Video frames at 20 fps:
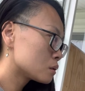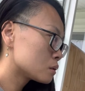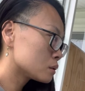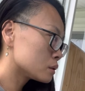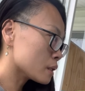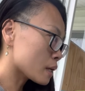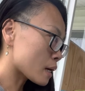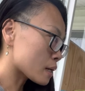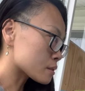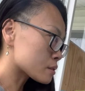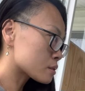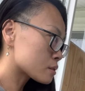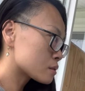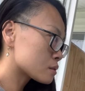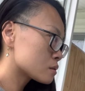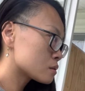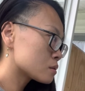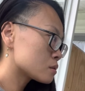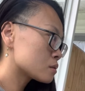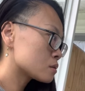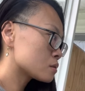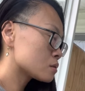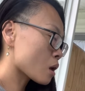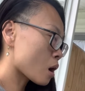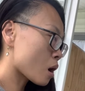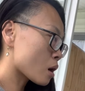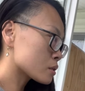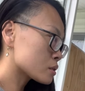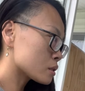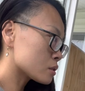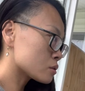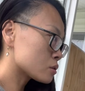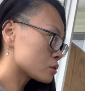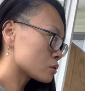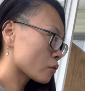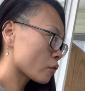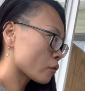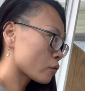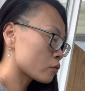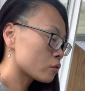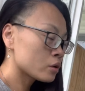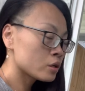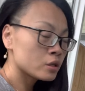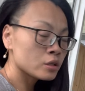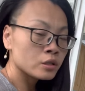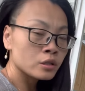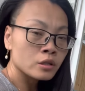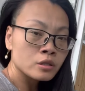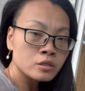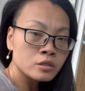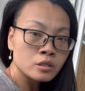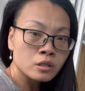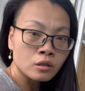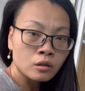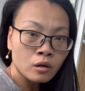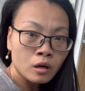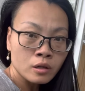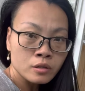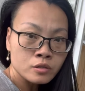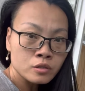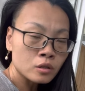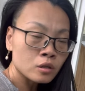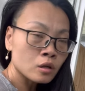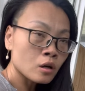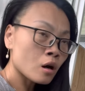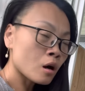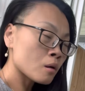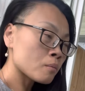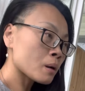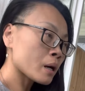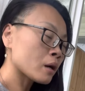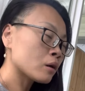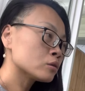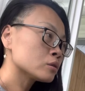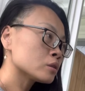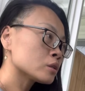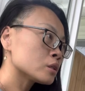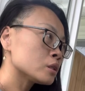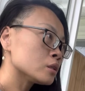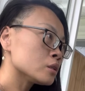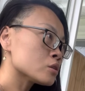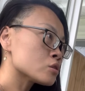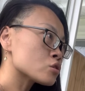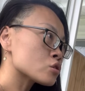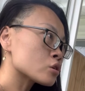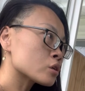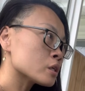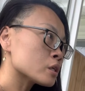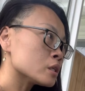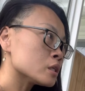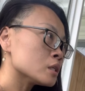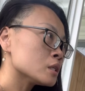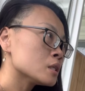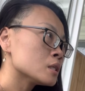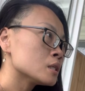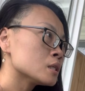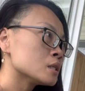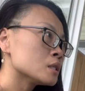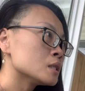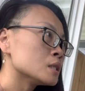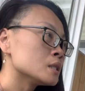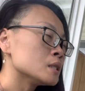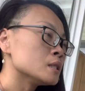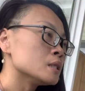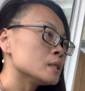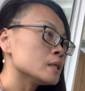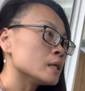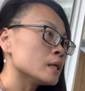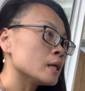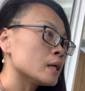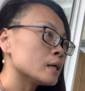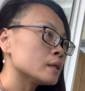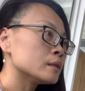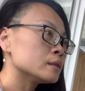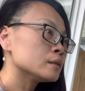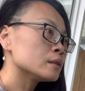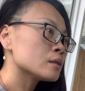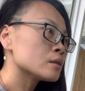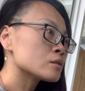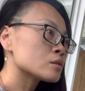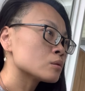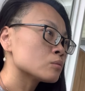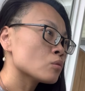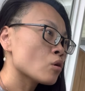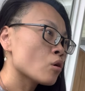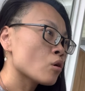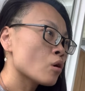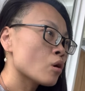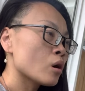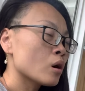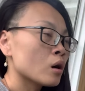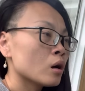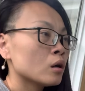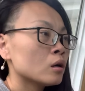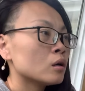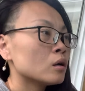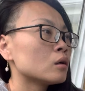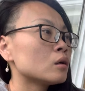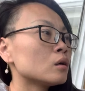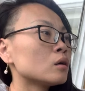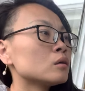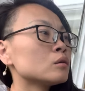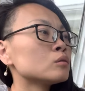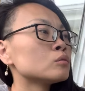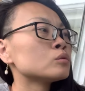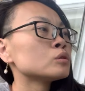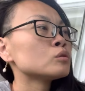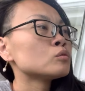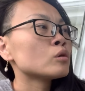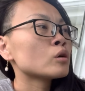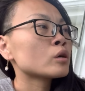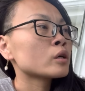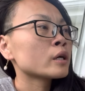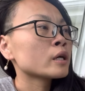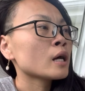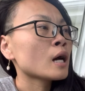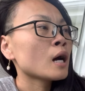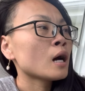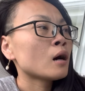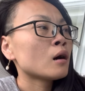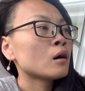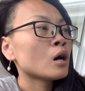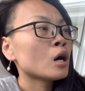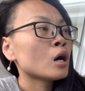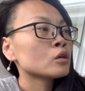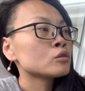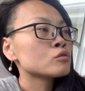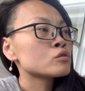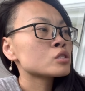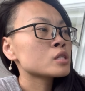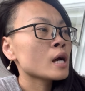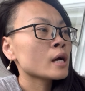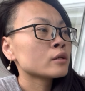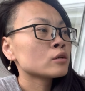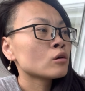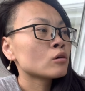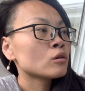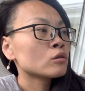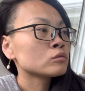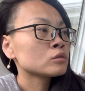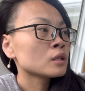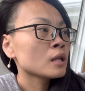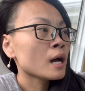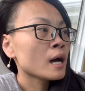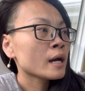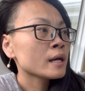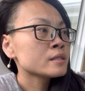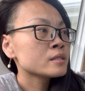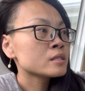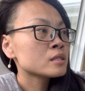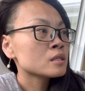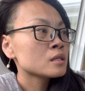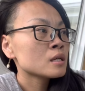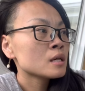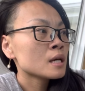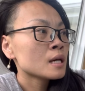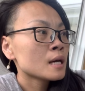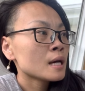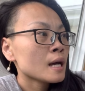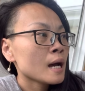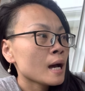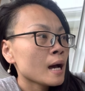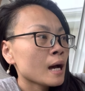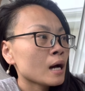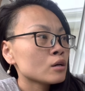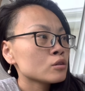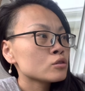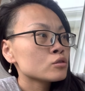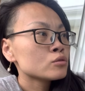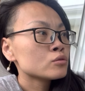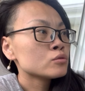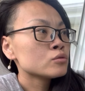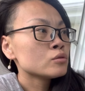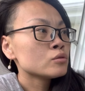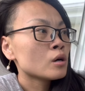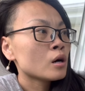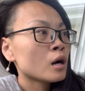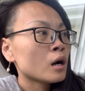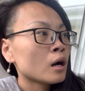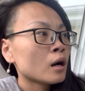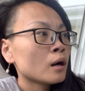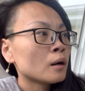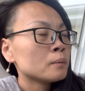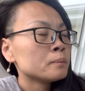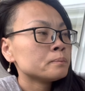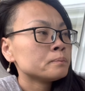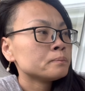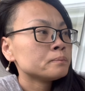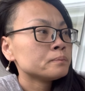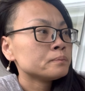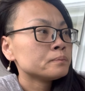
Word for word: Yes, not until three years ago also on my own healing journey and uh, the more we're working on how to shine your own light, how to um,